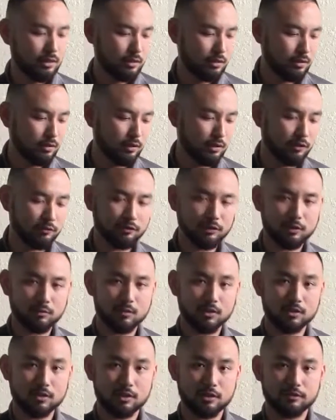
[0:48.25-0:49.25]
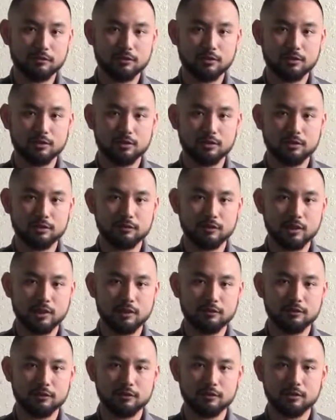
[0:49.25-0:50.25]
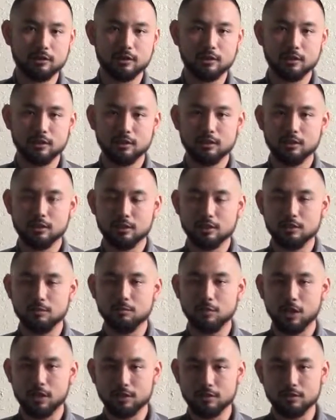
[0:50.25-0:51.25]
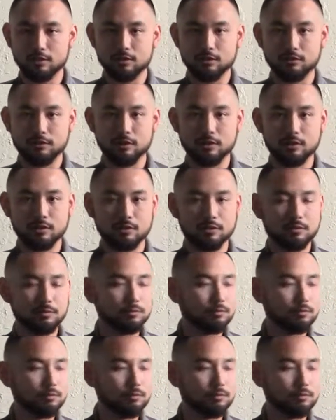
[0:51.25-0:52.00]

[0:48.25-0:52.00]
So definitely watch that first if you haven't already, and then come back to this video.